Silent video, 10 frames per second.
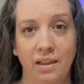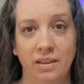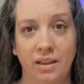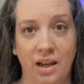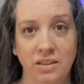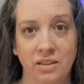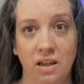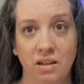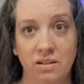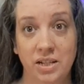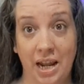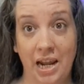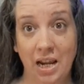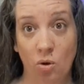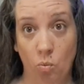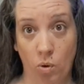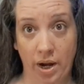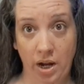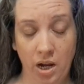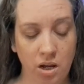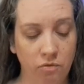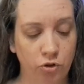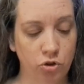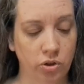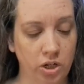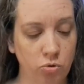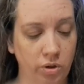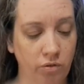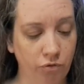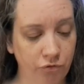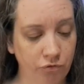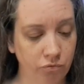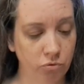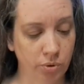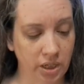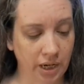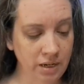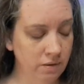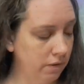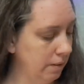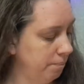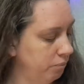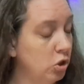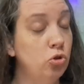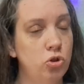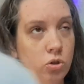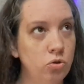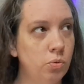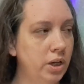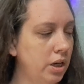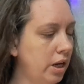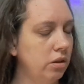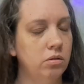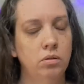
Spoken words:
that's day one for July 29th, June 29th.